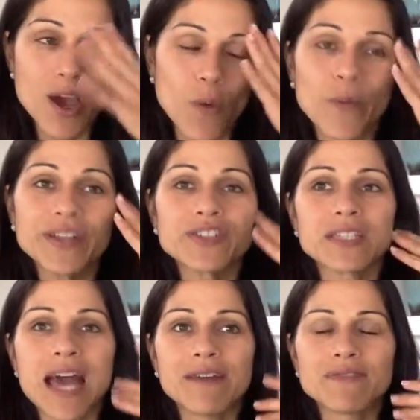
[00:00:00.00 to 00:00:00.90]
We just
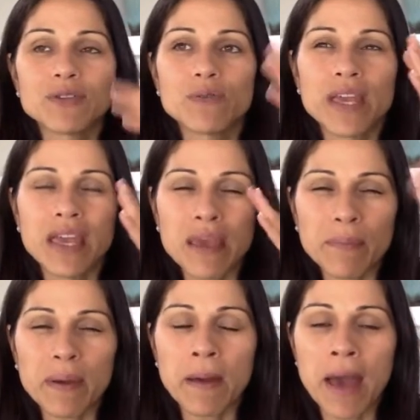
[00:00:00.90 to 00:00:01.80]
have to keep
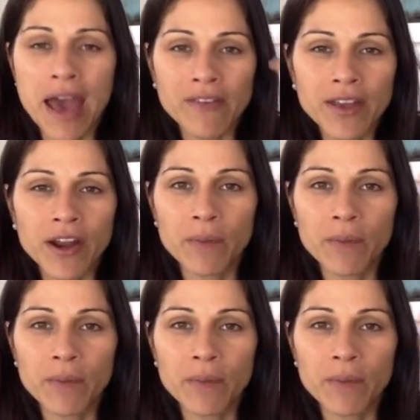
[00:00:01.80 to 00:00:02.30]
having our